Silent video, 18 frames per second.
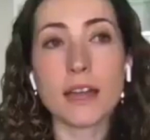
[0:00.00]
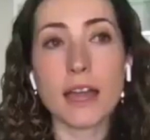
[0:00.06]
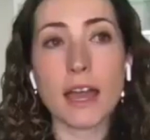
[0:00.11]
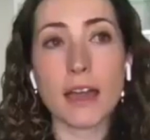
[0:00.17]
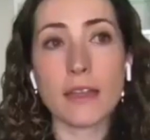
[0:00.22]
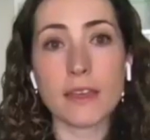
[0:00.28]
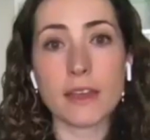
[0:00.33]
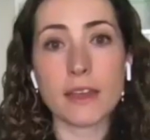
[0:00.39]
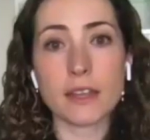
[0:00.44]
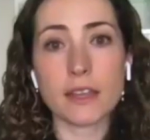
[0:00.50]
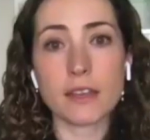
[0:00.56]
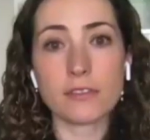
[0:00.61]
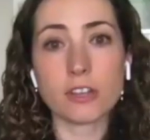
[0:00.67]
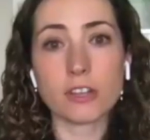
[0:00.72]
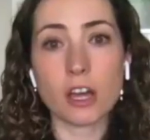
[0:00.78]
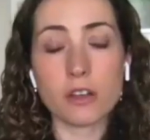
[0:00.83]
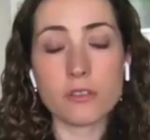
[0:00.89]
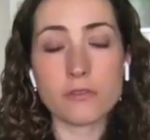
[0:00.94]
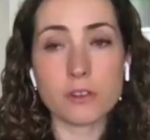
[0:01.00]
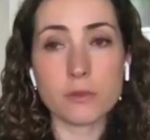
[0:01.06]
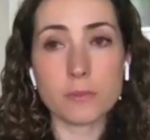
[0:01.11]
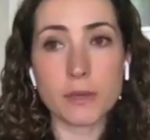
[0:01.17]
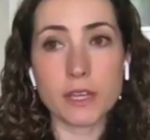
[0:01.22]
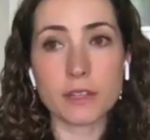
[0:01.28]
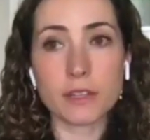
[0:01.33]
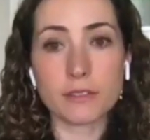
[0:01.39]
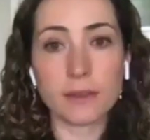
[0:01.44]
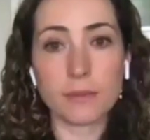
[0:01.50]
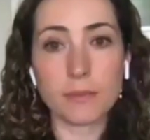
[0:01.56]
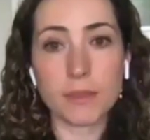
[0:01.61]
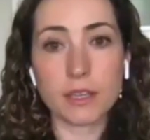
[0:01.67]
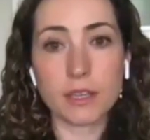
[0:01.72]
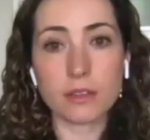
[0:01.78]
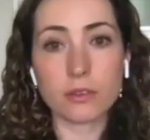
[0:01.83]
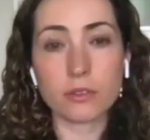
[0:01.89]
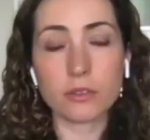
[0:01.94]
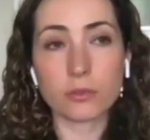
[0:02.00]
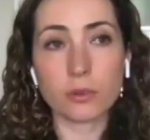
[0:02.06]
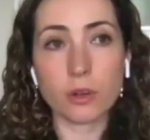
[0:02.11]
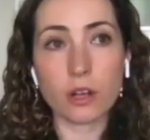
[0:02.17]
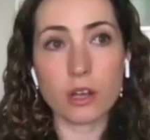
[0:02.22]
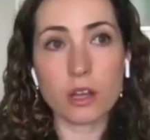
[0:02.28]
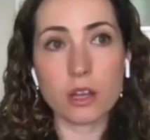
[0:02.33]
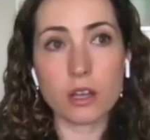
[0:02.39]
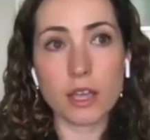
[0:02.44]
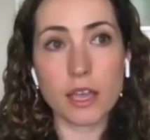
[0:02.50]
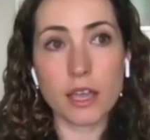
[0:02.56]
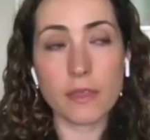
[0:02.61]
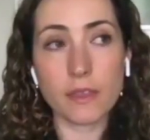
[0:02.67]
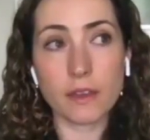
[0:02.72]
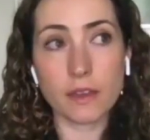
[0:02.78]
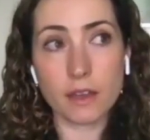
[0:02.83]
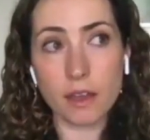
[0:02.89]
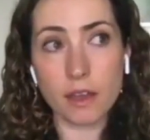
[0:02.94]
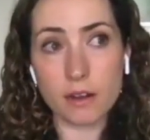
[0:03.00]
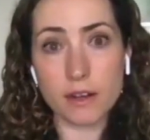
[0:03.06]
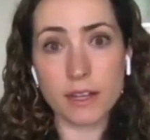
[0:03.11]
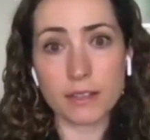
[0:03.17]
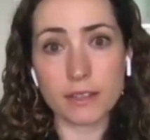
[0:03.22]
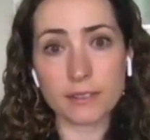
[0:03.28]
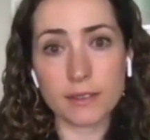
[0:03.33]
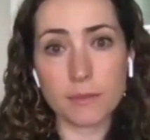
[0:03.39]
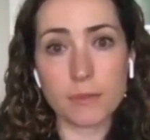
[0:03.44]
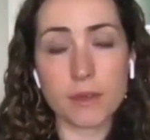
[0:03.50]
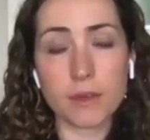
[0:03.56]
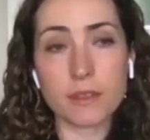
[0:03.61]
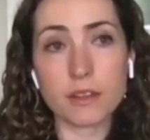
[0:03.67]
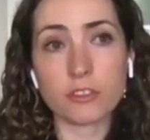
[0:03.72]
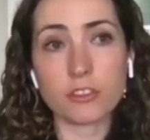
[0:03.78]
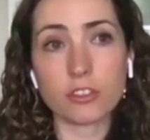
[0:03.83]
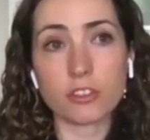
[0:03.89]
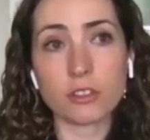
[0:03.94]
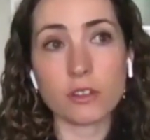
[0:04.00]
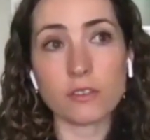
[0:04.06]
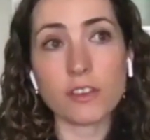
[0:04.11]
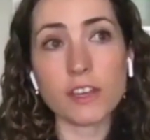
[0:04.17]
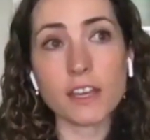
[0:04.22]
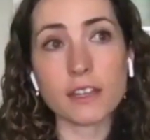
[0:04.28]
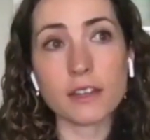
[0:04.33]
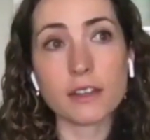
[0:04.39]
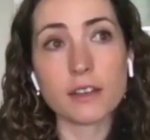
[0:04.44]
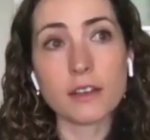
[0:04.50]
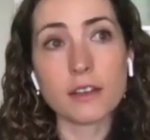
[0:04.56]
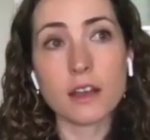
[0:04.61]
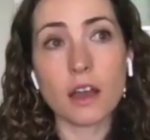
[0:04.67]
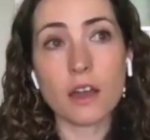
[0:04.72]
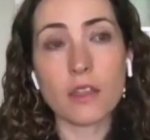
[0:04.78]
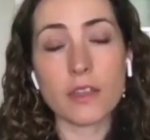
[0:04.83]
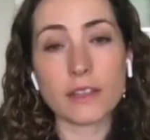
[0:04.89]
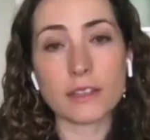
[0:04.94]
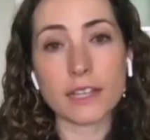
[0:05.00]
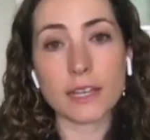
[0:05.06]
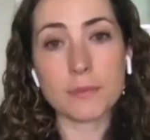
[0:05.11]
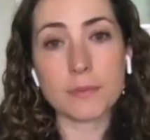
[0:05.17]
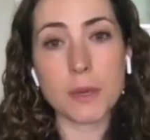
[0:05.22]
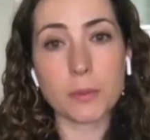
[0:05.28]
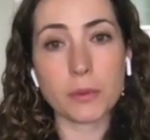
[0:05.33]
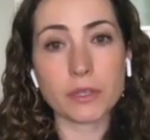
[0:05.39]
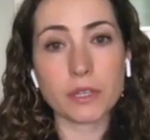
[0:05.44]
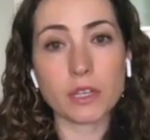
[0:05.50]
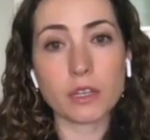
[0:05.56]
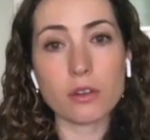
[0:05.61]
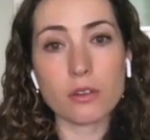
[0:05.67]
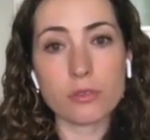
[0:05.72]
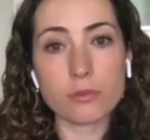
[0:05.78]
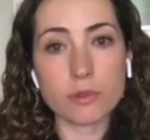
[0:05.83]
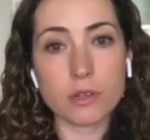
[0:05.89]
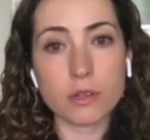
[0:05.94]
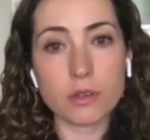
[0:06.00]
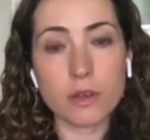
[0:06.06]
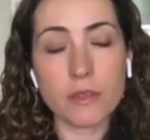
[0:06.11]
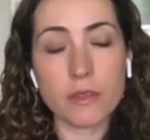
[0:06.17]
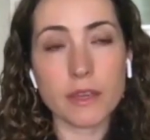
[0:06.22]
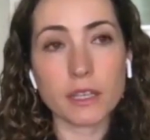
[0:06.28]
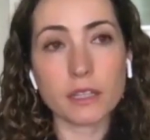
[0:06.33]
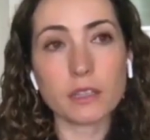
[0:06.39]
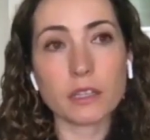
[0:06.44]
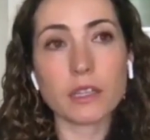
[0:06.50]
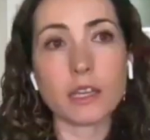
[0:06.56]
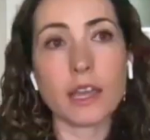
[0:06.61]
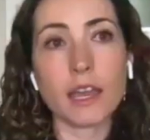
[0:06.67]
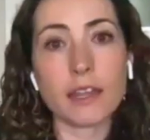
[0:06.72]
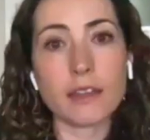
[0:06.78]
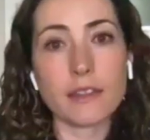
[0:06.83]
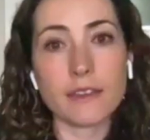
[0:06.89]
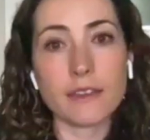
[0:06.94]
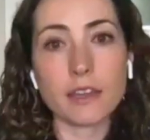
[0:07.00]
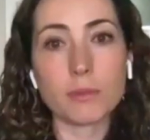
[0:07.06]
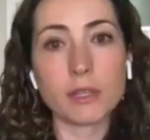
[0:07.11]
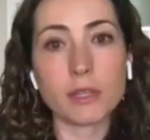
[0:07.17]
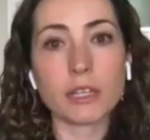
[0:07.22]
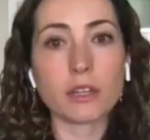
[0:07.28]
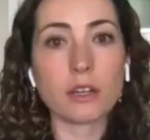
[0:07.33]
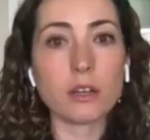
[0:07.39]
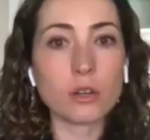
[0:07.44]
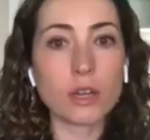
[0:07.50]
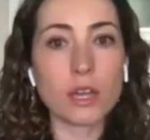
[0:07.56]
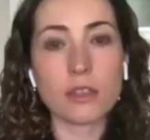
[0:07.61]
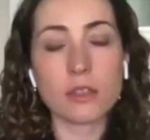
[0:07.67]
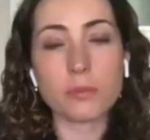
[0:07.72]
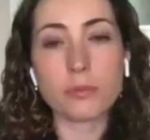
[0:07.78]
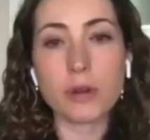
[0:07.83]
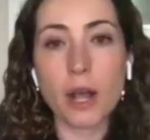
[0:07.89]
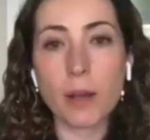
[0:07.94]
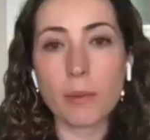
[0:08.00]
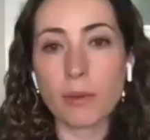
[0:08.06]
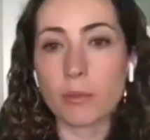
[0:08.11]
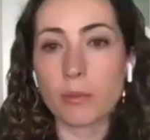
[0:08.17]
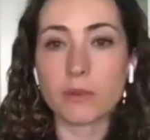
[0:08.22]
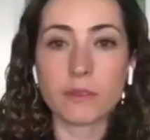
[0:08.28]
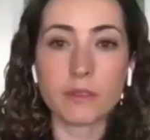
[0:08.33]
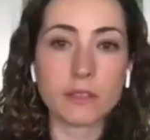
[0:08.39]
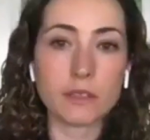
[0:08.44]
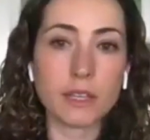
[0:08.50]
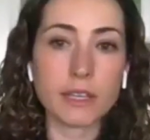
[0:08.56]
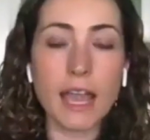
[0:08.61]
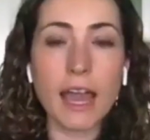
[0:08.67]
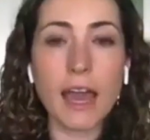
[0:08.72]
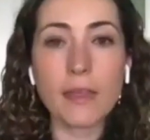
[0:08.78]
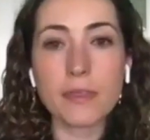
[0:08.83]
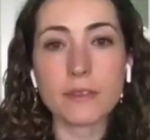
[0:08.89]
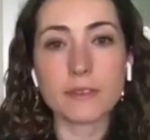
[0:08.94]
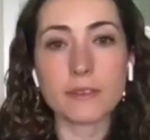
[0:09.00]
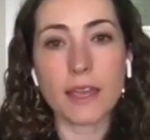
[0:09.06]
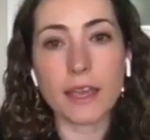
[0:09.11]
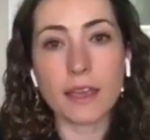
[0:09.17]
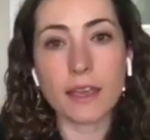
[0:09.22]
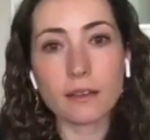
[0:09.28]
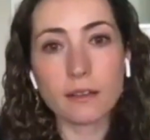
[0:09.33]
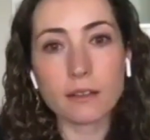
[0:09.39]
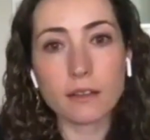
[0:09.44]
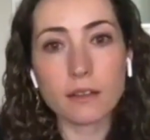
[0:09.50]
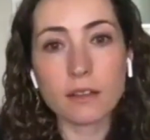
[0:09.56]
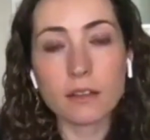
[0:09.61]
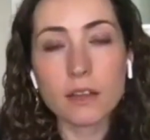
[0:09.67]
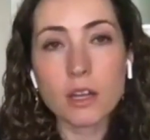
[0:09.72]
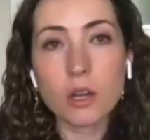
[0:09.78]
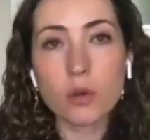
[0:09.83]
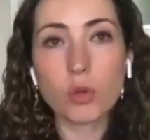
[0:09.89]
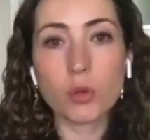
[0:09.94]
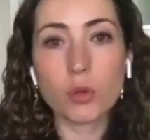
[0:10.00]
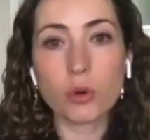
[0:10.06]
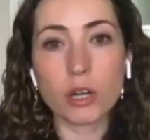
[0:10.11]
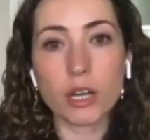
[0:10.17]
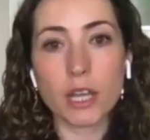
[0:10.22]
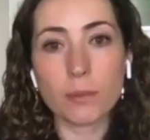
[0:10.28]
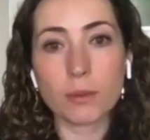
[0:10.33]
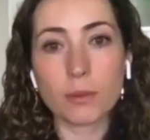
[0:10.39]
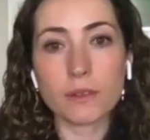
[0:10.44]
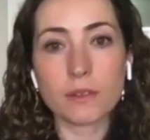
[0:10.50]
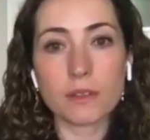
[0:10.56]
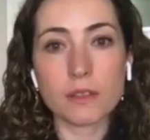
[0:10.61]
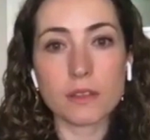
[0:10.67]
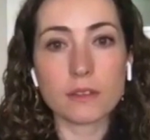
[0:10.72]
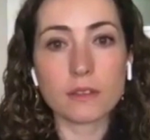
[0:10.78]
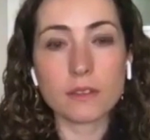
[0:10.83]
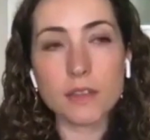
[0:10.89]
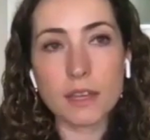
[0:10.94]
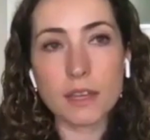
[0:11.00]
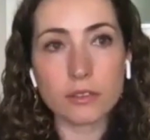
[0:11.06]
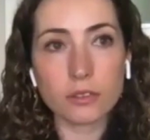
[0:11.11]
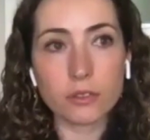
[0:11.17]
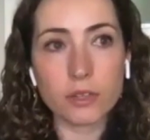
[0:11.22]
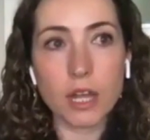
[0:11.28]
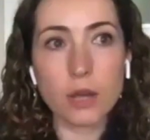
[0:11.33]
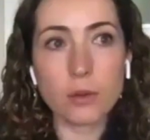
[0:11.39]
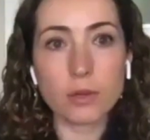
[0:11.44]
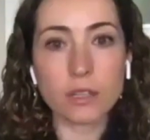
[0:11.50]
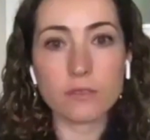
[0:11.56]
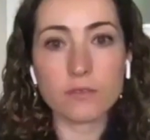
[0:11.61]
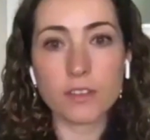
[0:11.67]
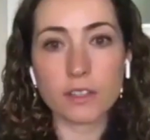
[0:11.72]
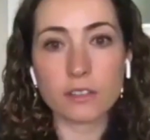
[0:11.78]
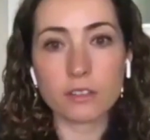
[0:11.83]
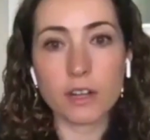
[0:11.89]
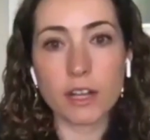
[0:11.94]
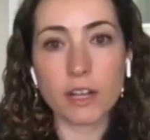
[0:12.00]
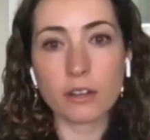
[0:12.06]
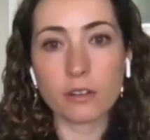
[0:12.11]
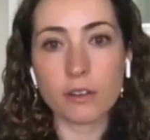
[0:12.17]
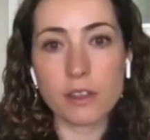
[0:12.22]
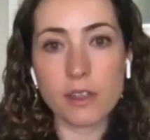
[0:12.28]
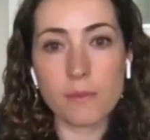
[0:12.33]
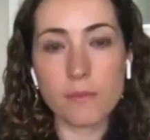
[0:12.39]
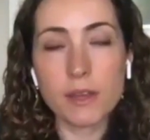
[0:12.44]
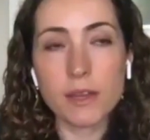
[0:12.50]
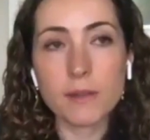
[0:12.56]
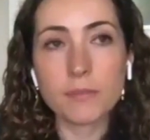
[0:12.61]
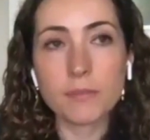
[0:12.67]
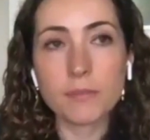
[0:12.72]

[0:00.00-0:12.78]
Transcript: and then if god forbid something goes wrong and the car hits something that it shouldn't have hit then like people can go through and they can look again and they can be like okay the problem was that like at this angle we weren't able to see this thing so now we can fix our algorithm mm-hmm.